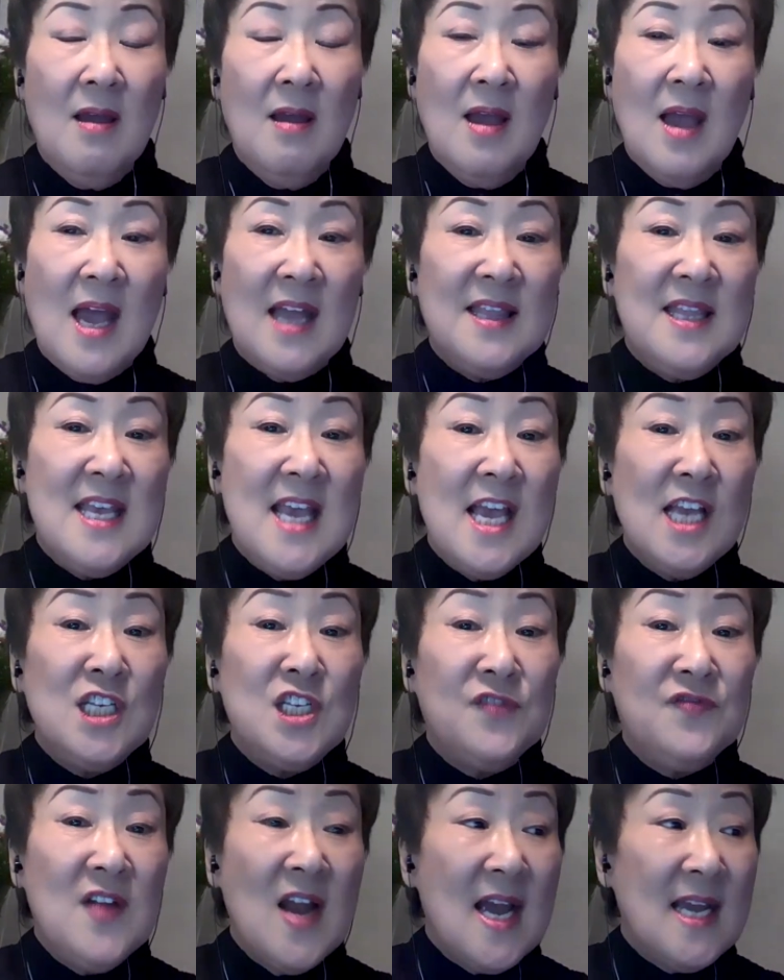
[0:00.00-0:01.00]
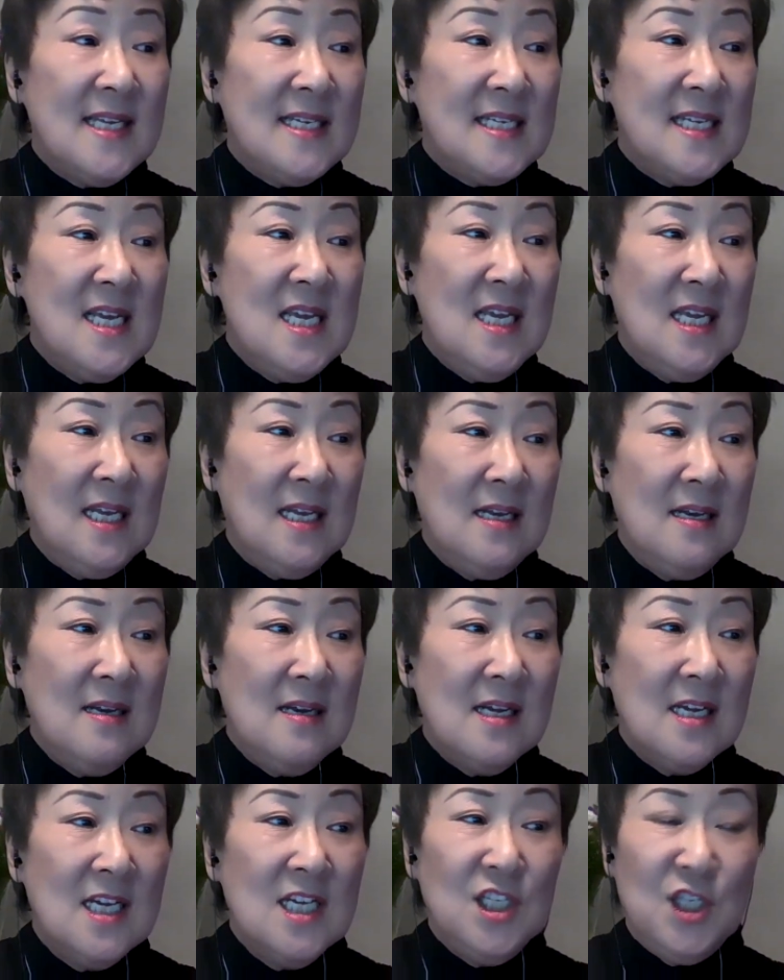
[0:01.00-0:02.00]
At the age of 19,
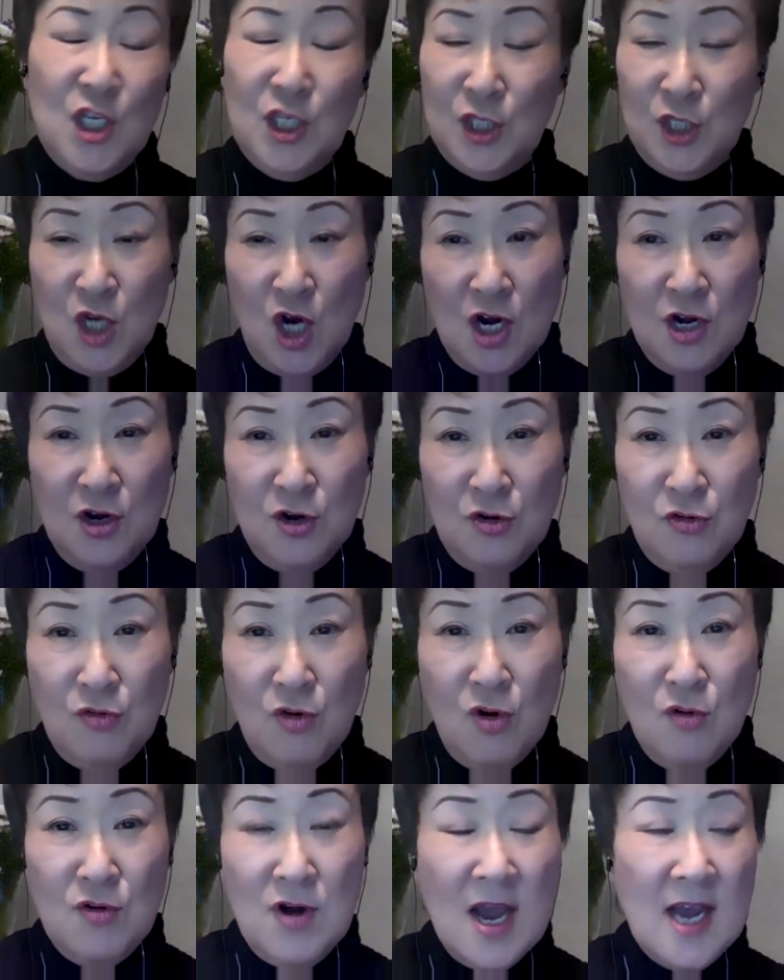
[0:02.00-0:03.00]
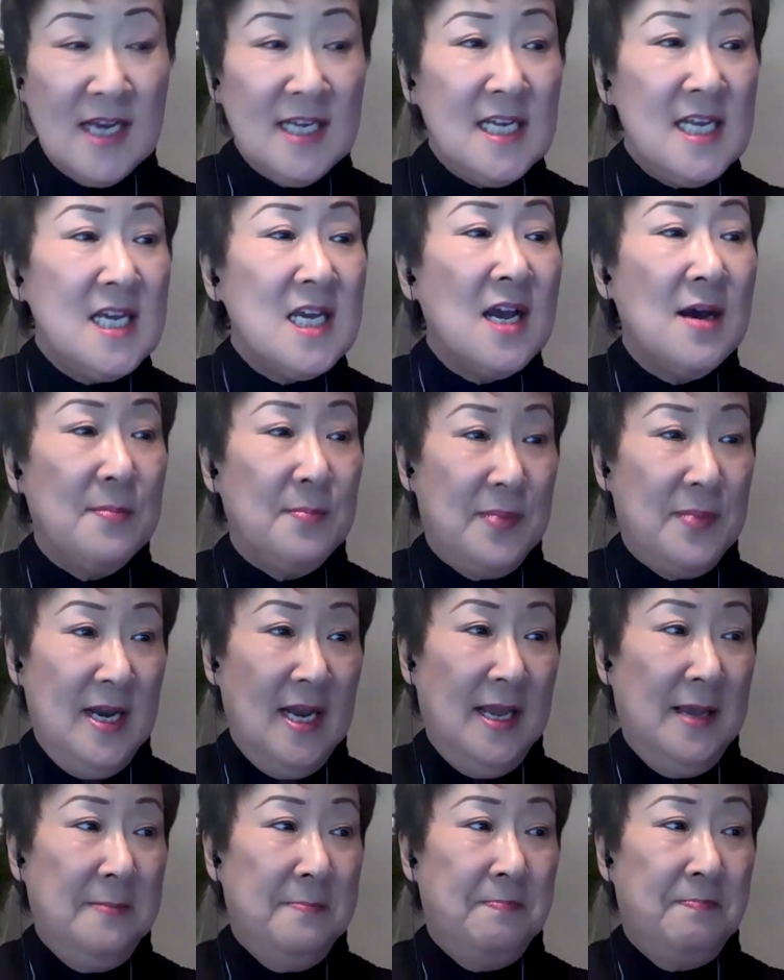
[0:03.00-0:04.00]
she started her own IT
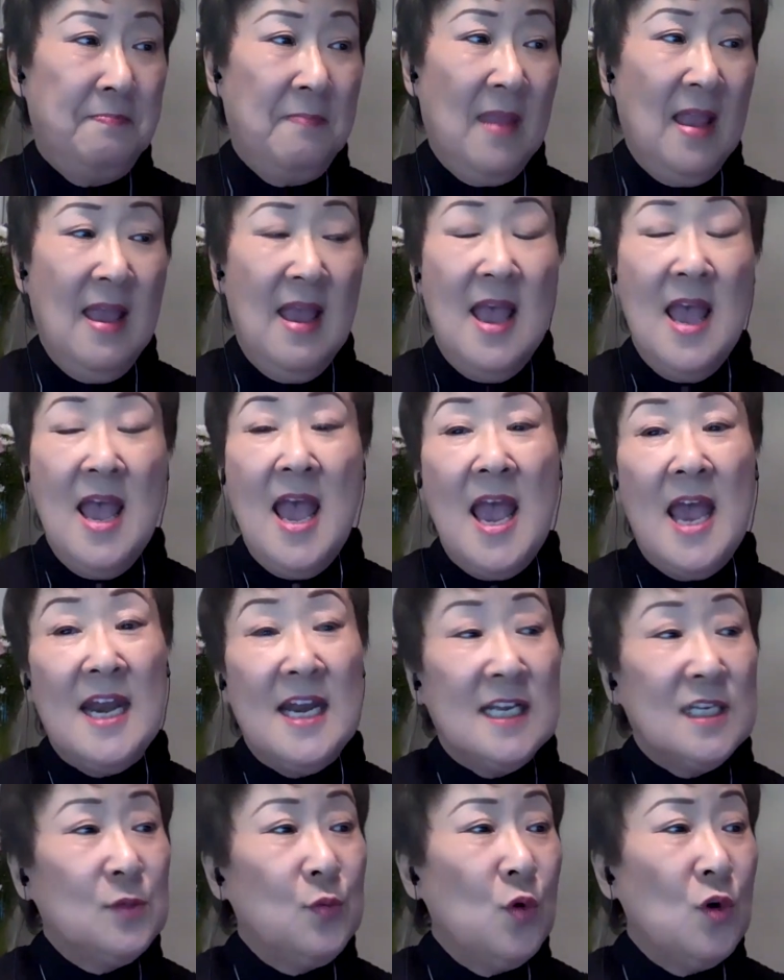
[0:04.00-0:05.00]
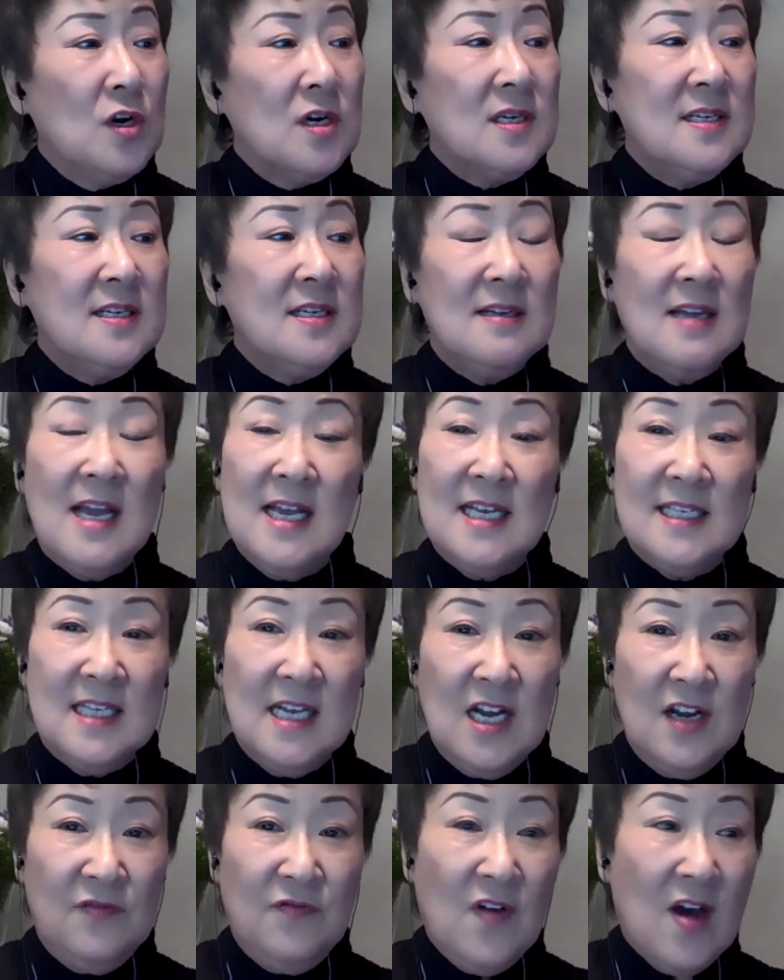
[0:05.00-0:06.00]
company and has worked as an
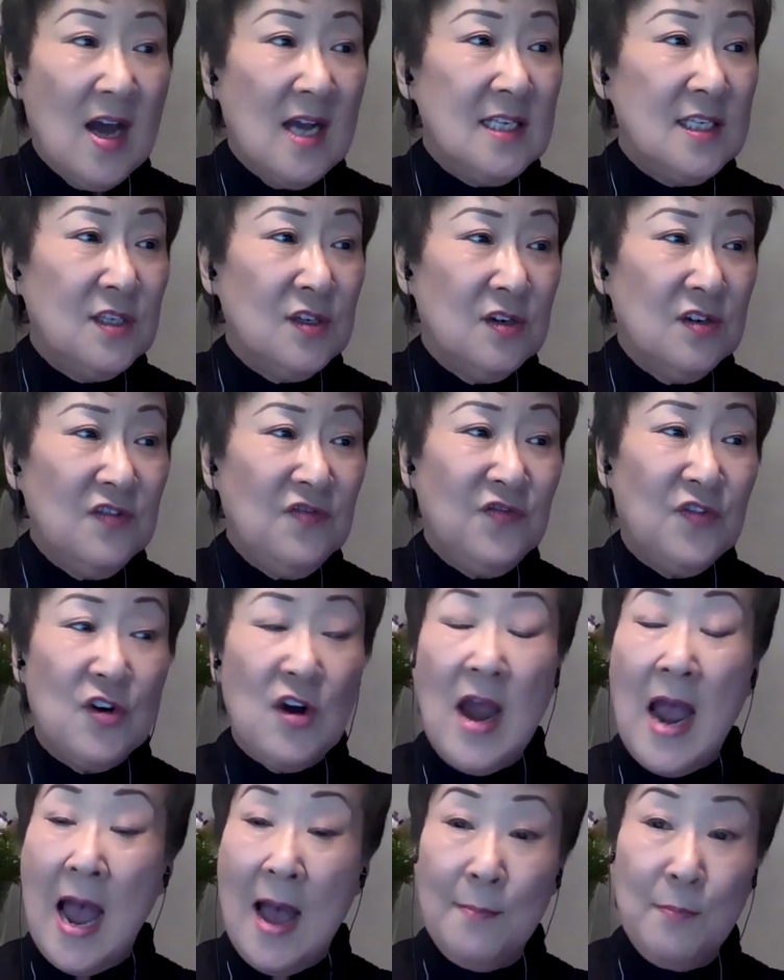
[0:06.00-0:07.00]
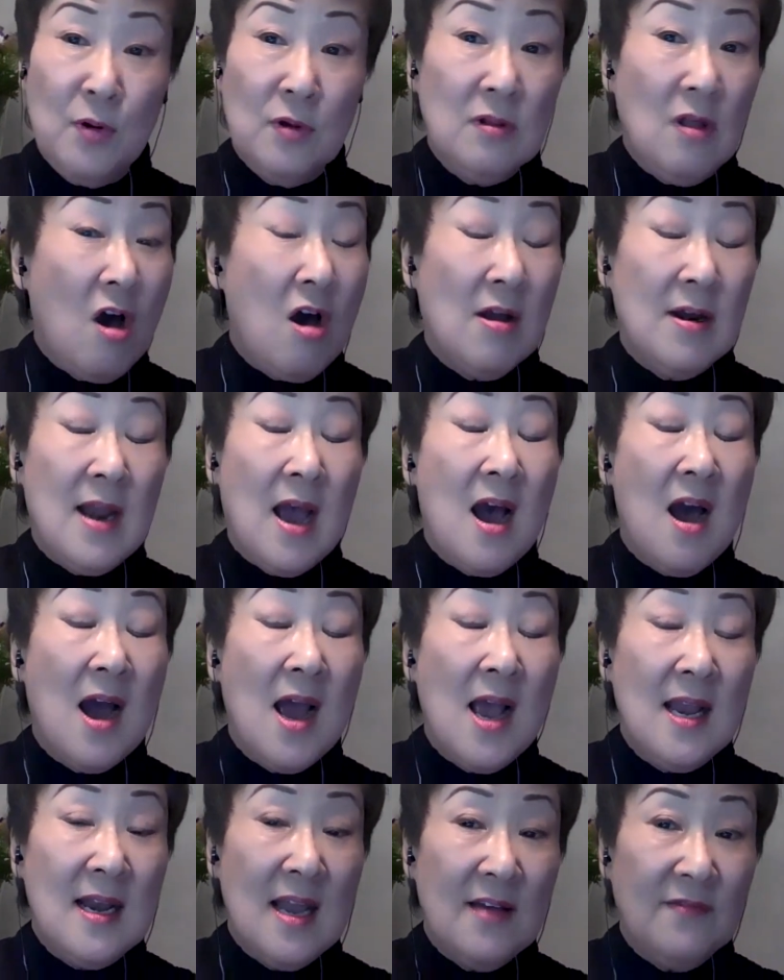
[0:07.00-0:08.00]
advisor for Apple on
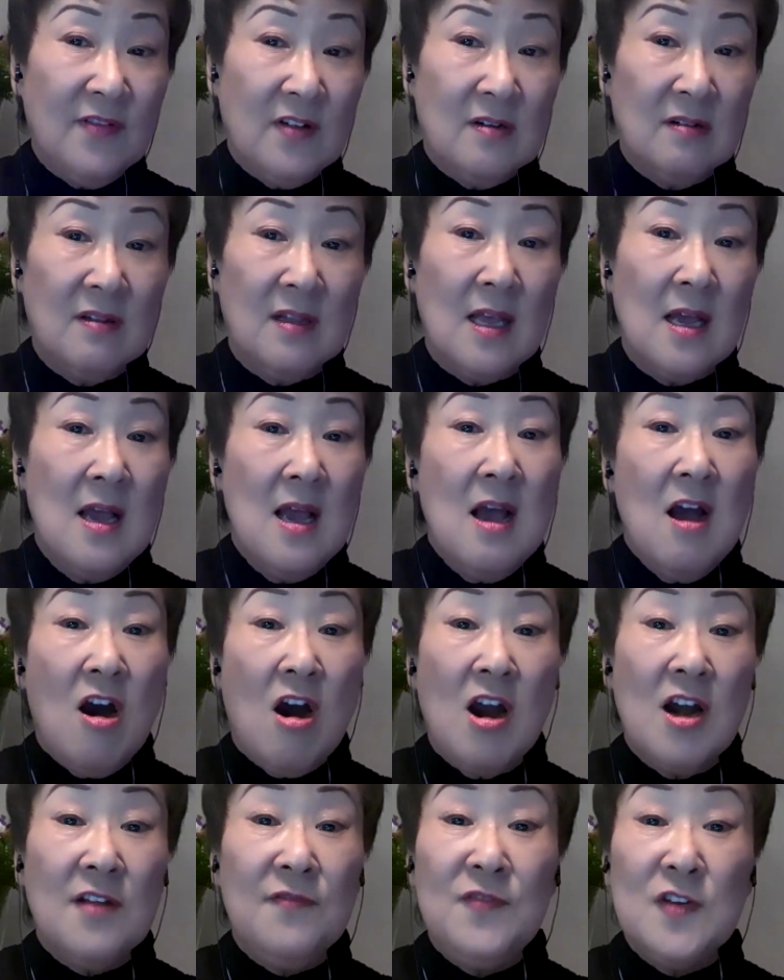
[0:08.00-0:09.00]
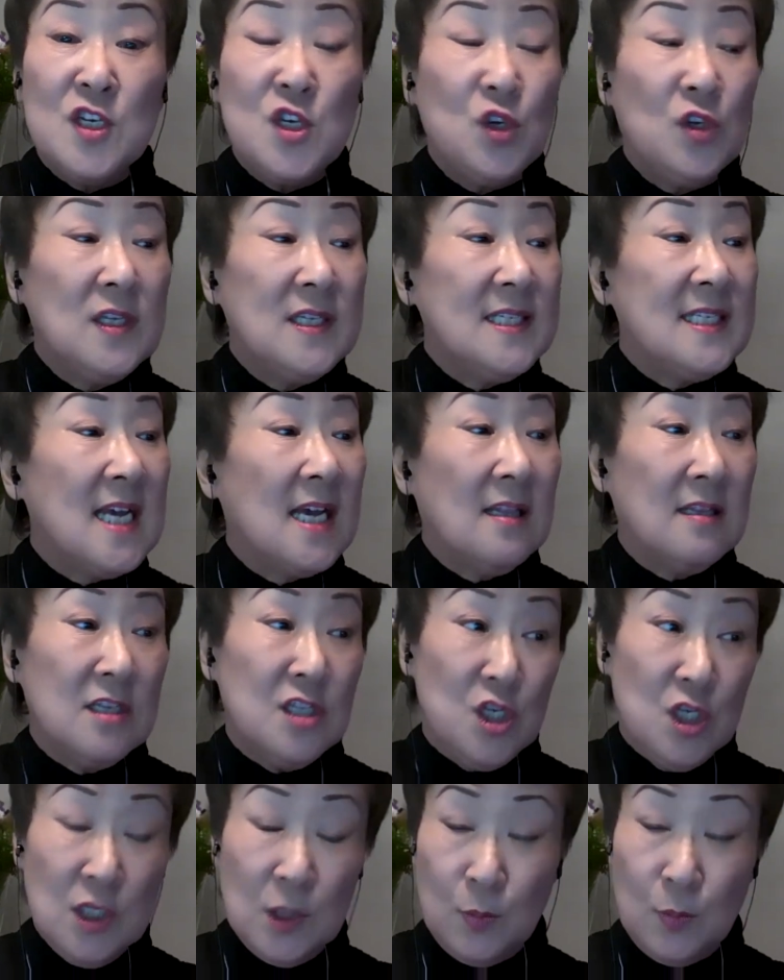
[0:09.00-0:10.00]
high-level artificial
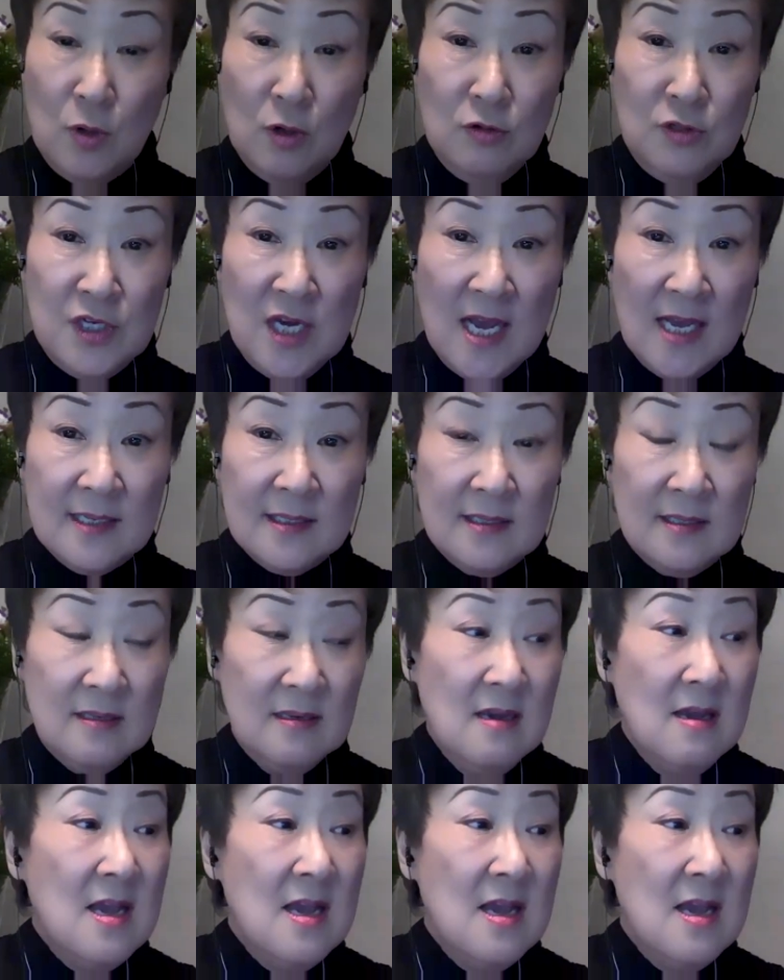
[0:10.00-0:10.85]
intelligence projects,